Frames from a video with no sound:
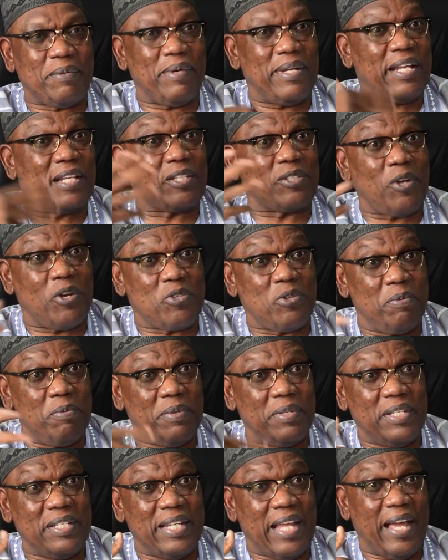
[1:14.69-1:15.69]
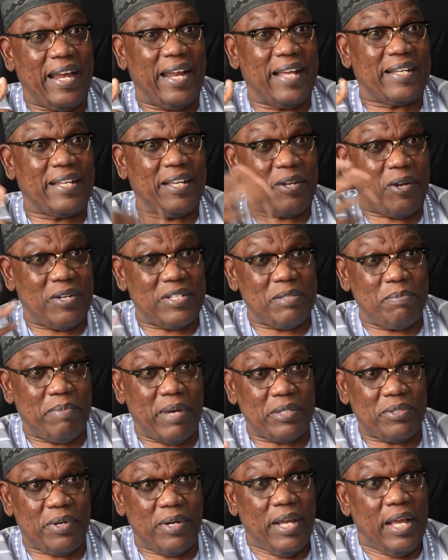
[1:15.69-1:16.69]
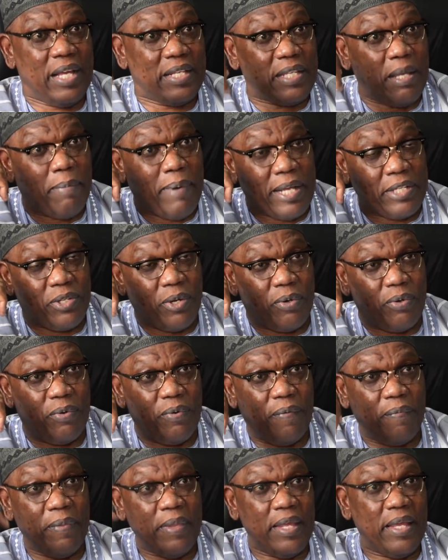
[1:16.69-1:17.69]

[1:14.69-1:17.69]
When he talks to him directly, he calls him Bashon. He said, Bashon,